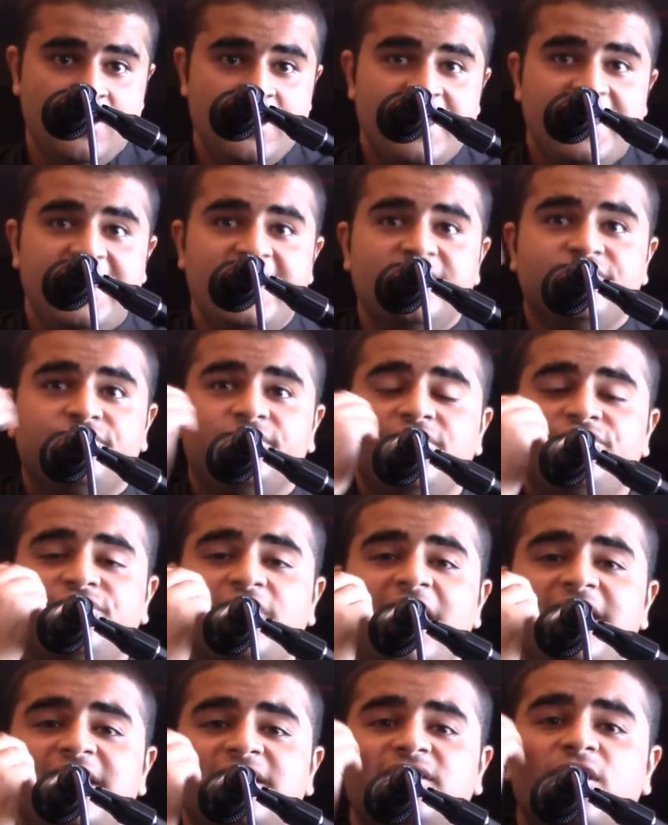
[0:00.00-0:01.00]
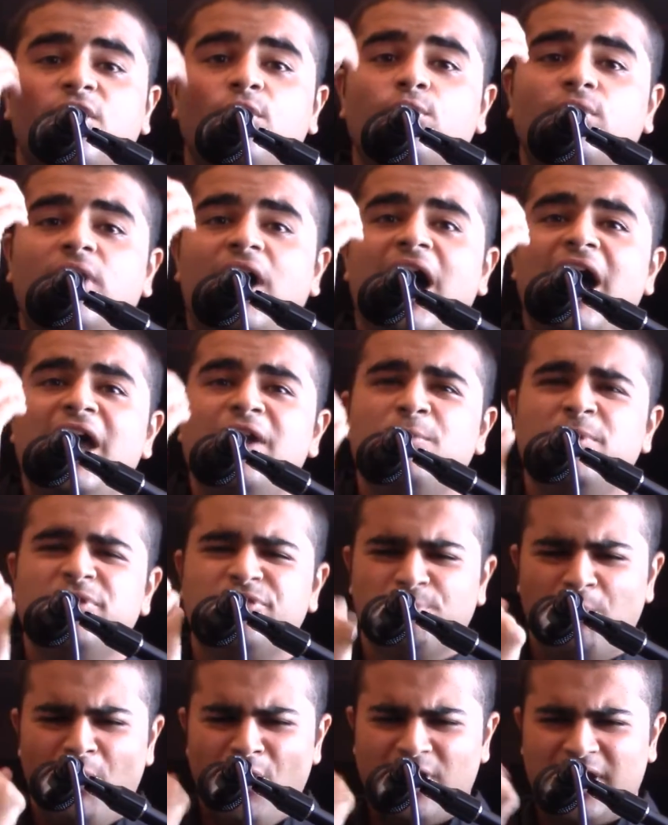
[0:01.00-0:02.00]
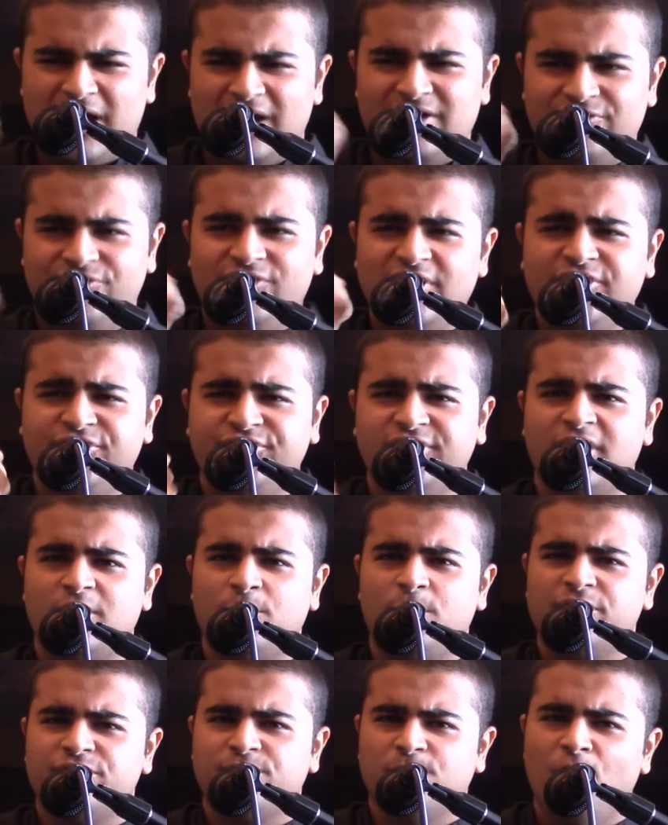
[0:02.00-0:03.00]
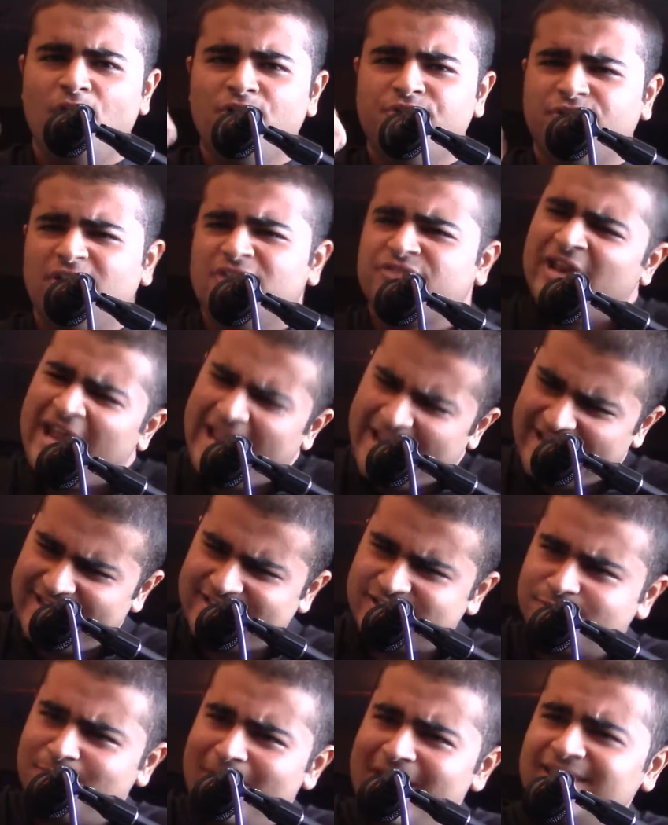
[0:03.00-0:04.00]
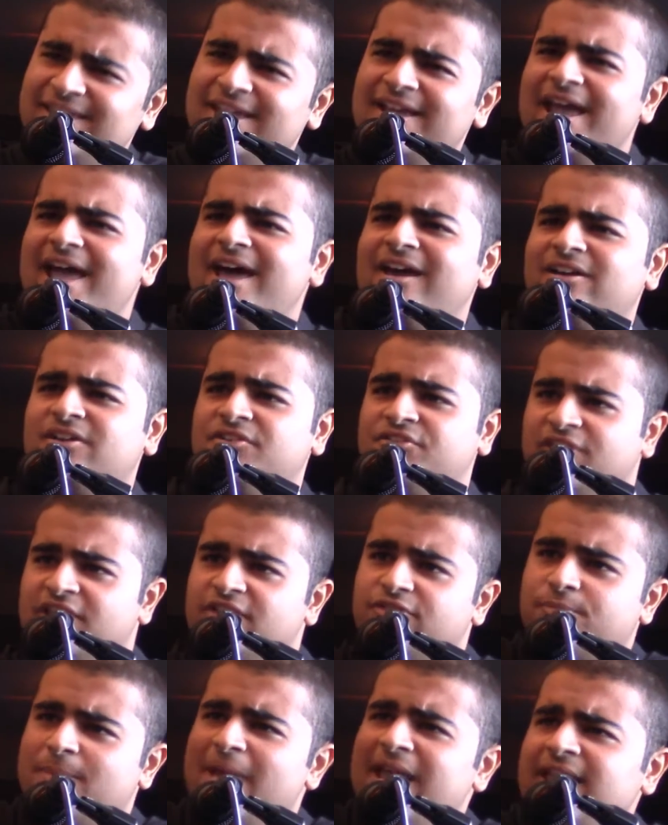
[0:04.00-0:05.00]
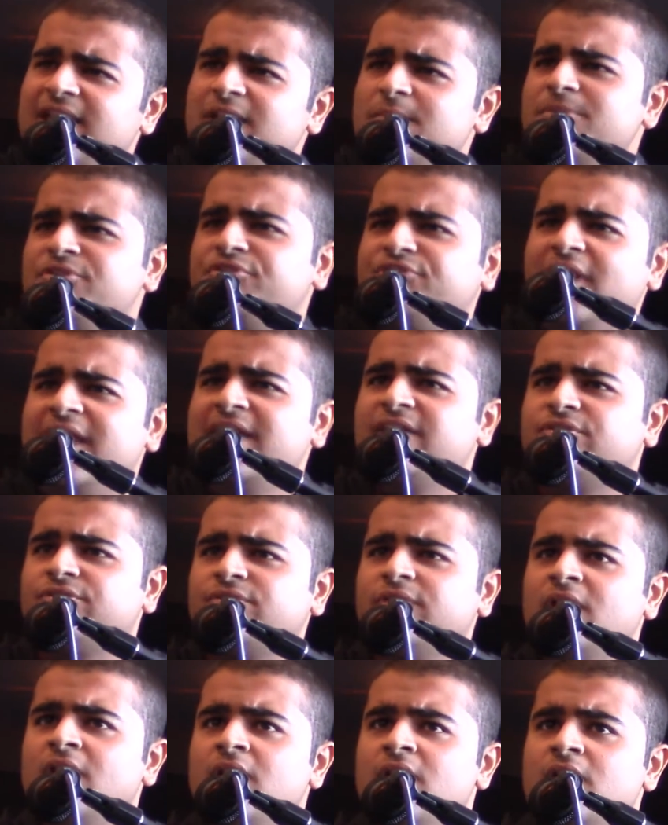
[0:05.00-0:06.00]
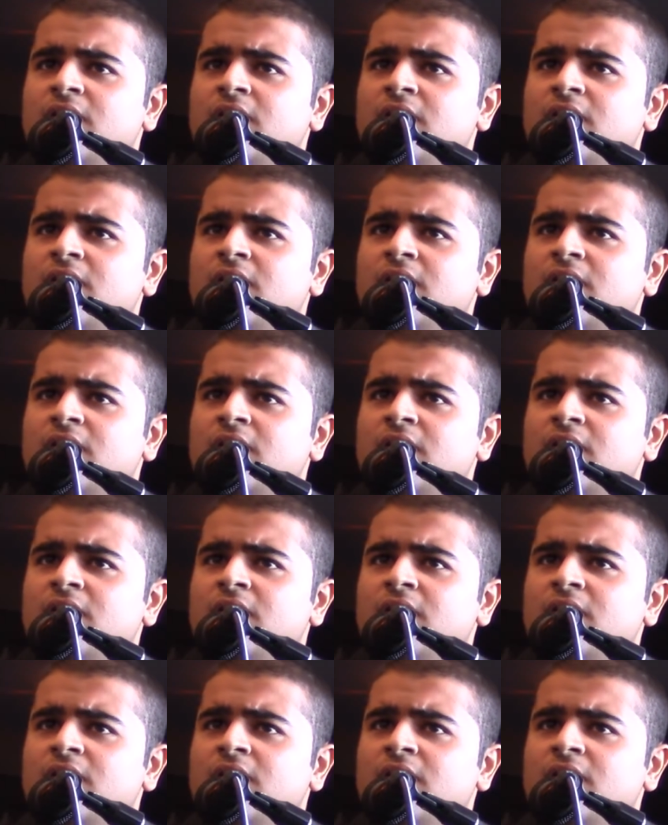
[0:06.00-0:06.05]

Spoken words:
He is reciting the Qur'an with more conviction, with more trust. He is making errors, he is making mistakes.